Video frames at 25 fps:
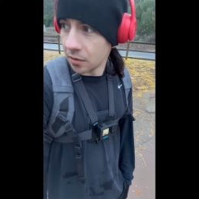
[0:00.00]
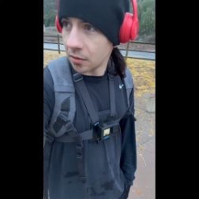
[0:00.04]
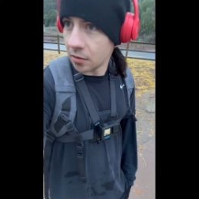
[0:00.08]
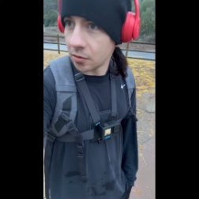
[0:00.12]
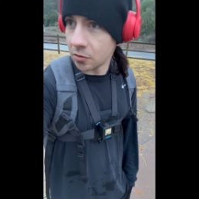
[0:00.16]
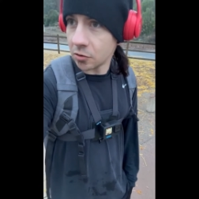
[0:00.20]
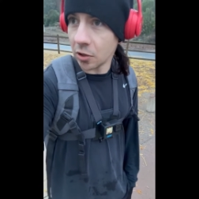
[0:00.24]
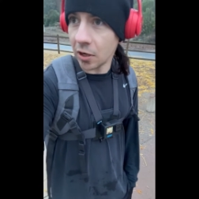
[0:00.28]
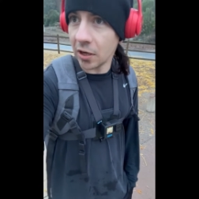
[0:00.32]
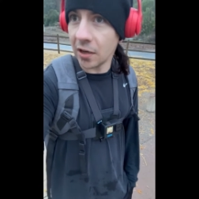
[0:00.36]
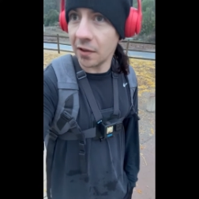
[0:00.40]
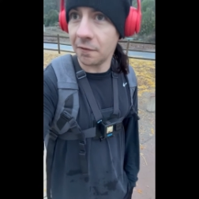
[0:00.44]

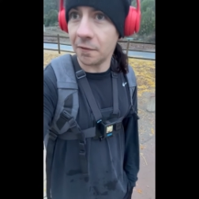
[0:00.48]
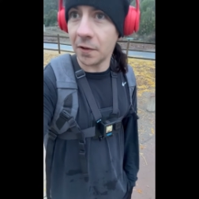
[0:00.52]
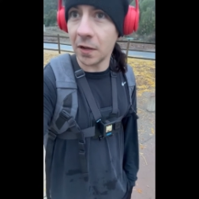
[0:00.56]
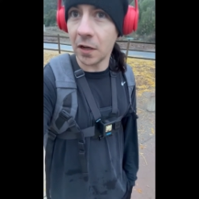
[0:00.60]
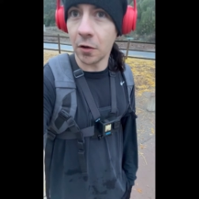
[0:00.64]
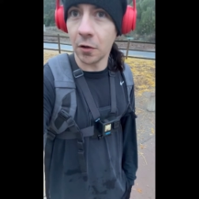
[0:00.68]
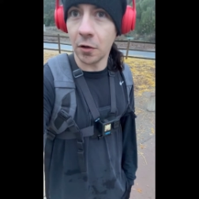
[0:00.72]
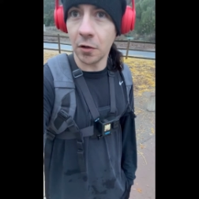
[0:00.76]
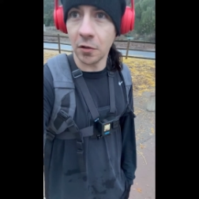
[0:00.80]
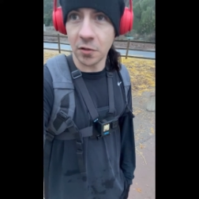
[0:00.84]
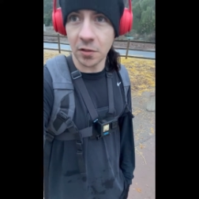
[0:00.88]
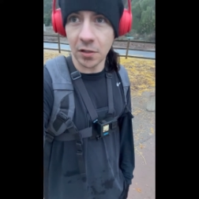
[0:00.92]
trying to figure
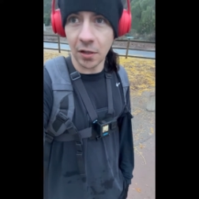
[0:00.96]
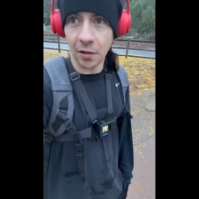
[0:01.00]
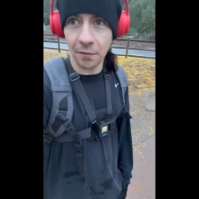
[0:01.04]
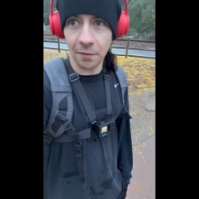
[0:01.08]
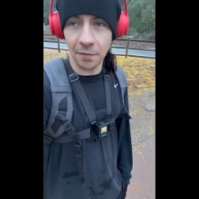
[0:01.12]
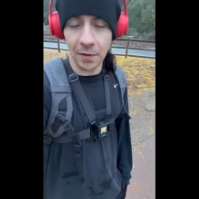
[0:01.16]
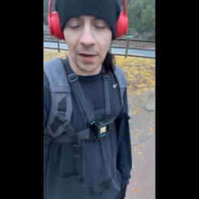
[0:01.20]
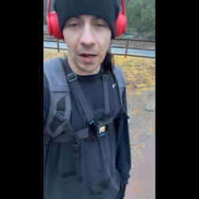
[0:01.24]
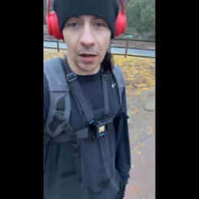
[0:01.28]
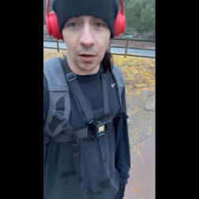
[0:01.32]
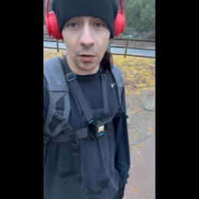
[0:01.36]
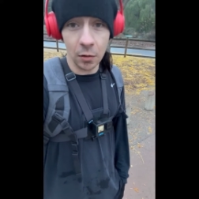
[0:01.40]
yourself
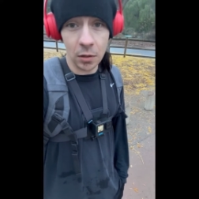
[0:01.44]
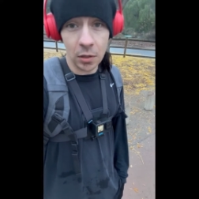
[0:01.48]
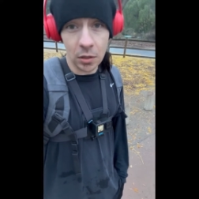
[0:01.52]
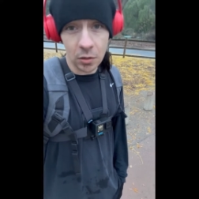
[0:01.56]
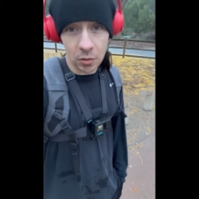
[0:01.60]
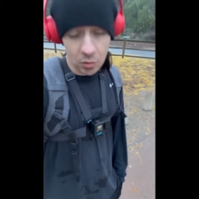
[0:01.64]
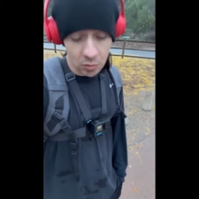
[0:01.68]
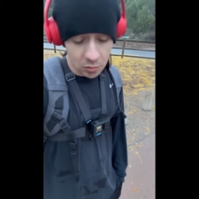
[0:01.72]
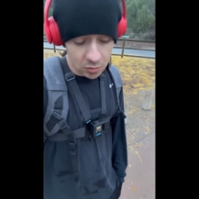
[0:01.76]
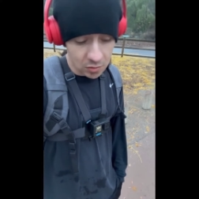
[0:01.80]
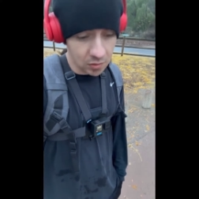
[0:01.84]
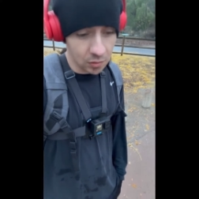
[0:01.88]
out and you
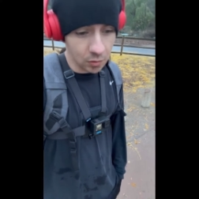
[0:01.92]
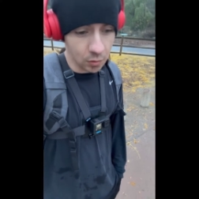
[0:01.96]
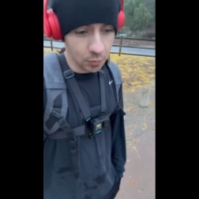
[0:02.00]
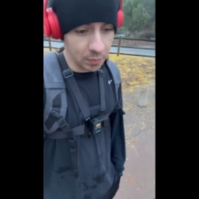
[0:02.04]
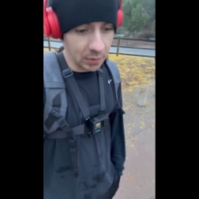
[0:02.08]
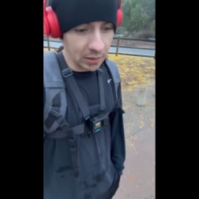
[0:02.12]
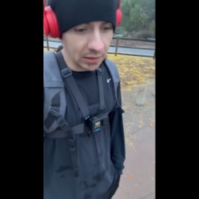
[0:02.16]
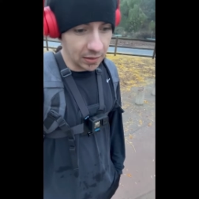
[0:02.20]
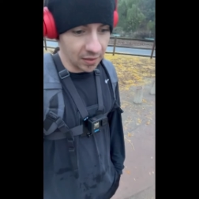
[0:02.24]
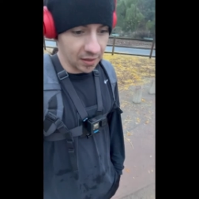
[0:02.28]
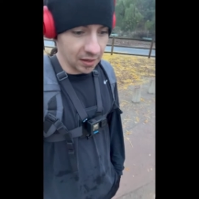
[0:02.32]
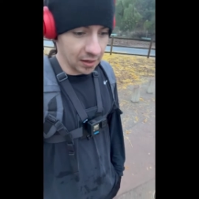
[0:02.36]
do
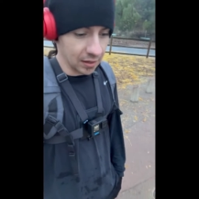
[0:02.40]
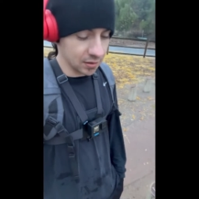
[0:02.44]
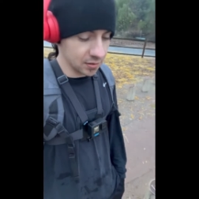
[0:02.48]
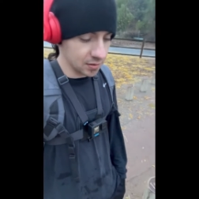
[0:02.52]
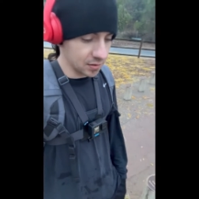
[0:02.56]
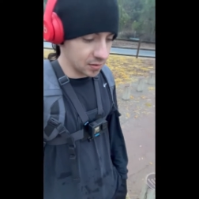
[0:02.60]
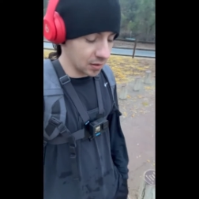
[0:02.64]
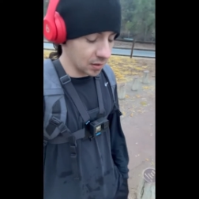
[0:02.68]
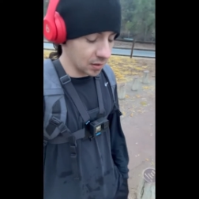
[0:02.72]
stupid things to